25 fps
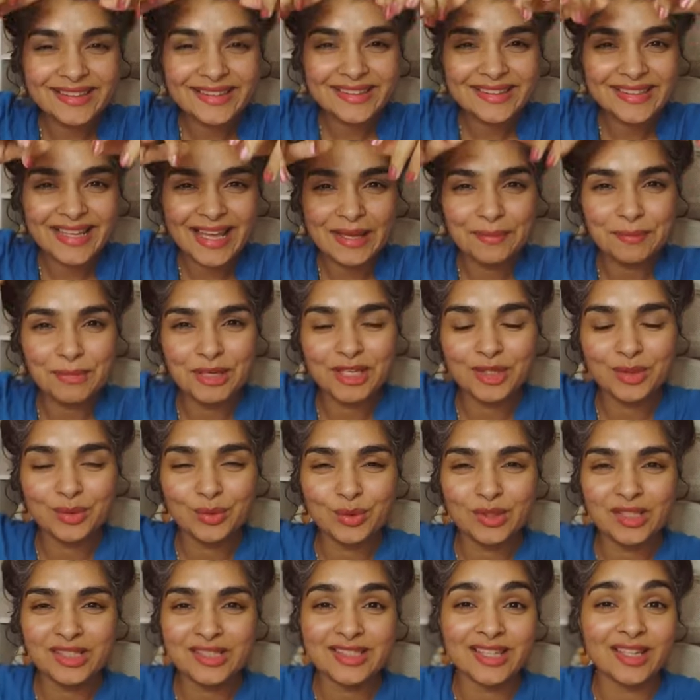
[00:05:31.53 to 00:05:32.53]
slimy
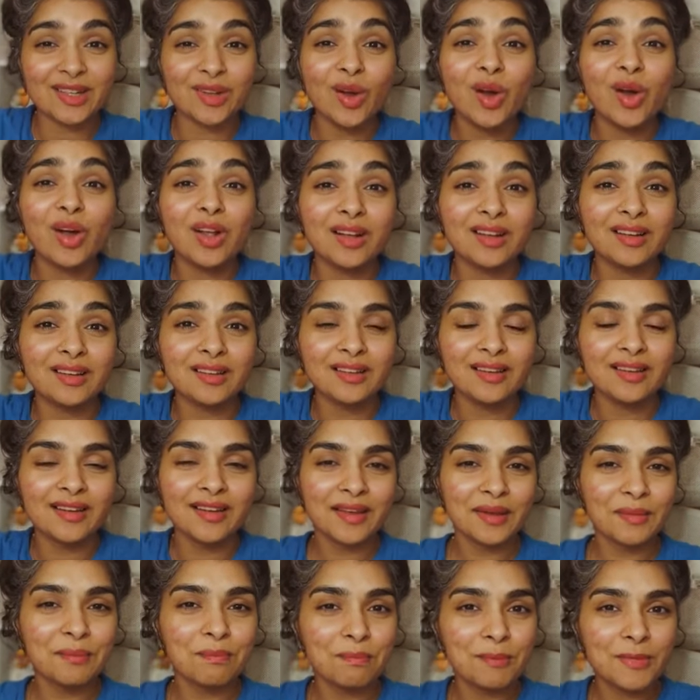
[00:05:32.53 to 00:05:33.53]
noodles at all
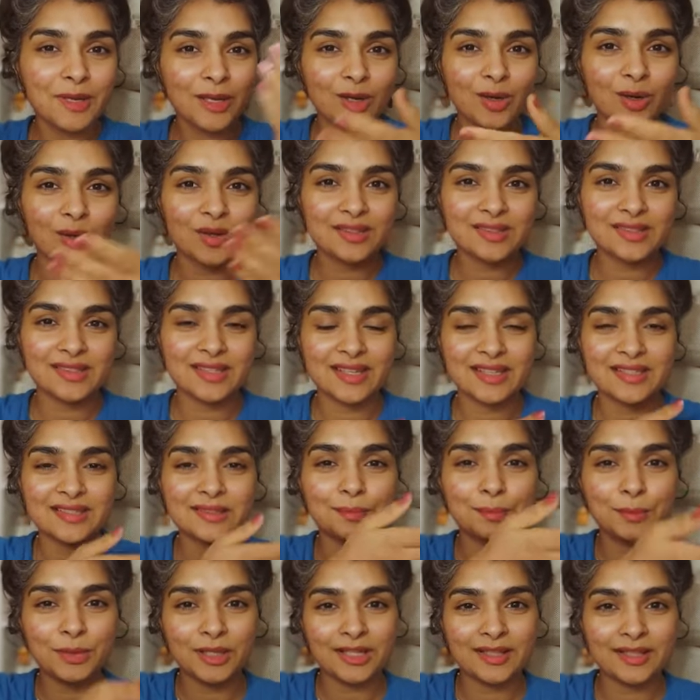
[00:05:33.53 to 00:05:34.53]
because there's
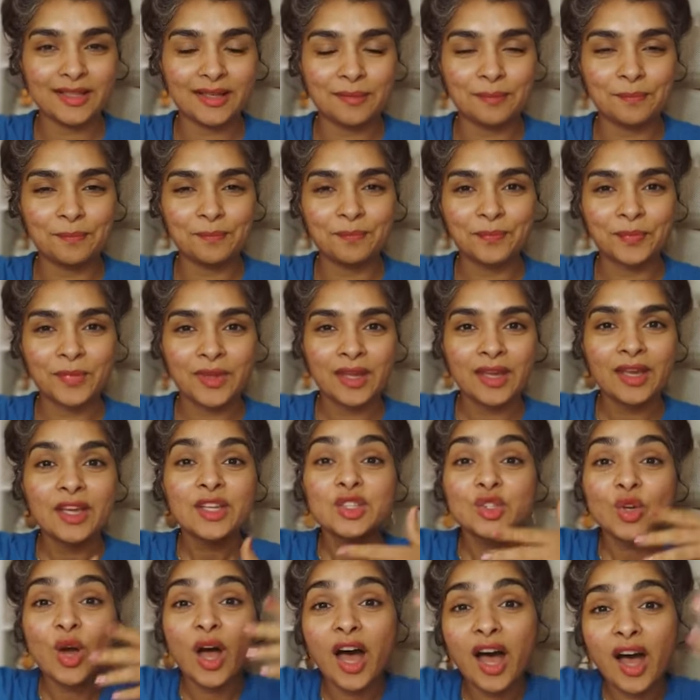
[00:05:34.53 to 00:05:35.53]
buildup.
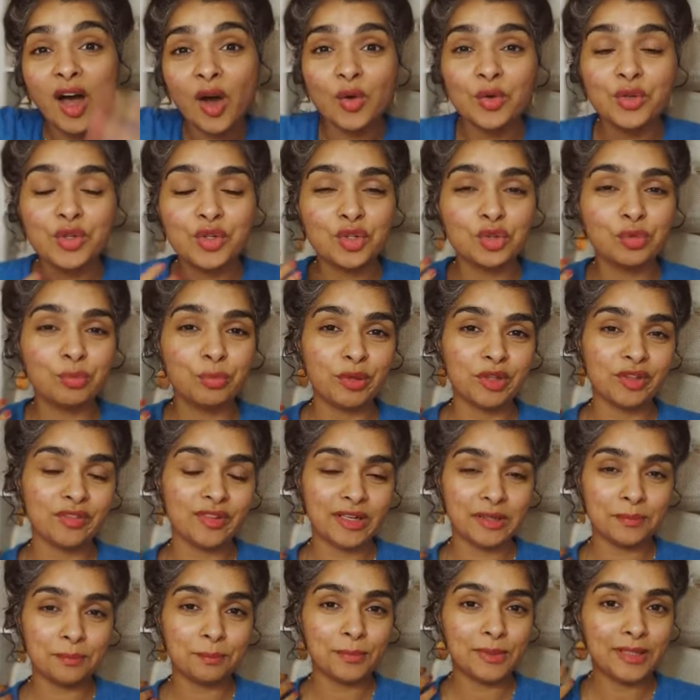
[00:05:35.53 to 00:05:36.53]
So how do you
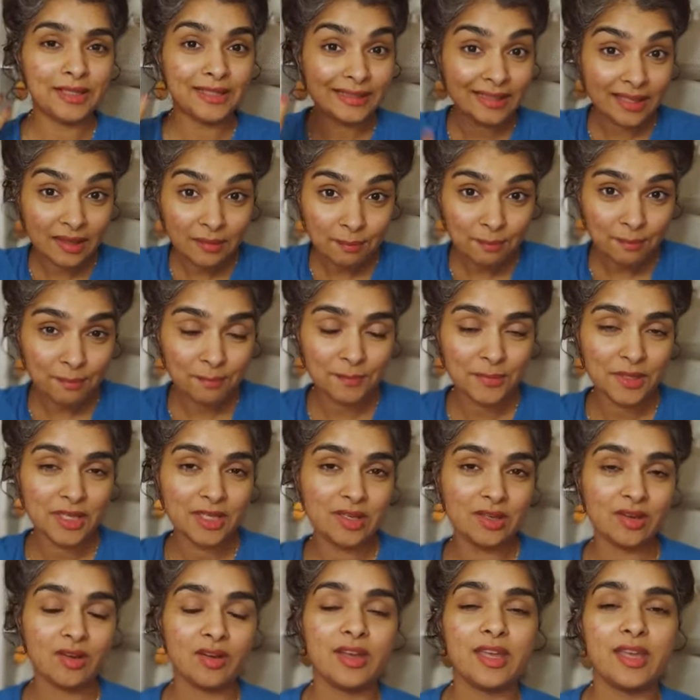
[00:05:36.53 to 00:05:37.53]
prevent buildup
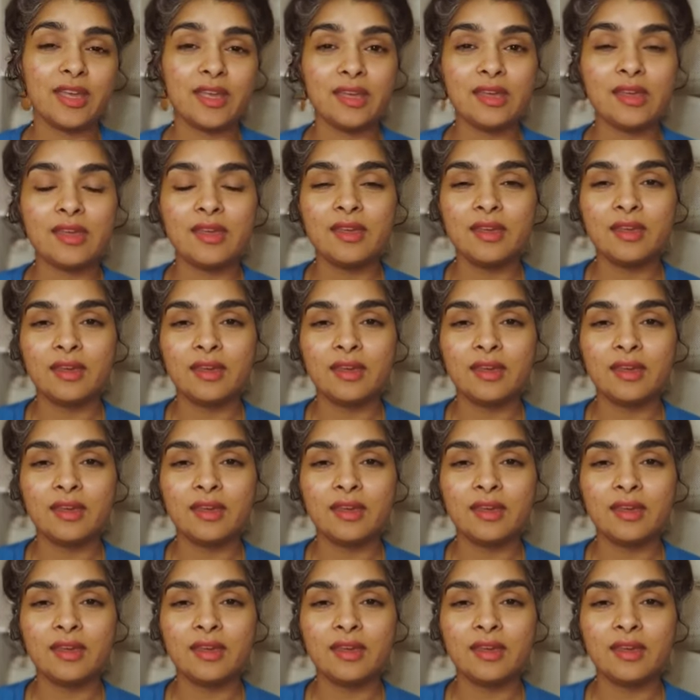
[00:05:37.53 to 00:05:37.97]
in your hair?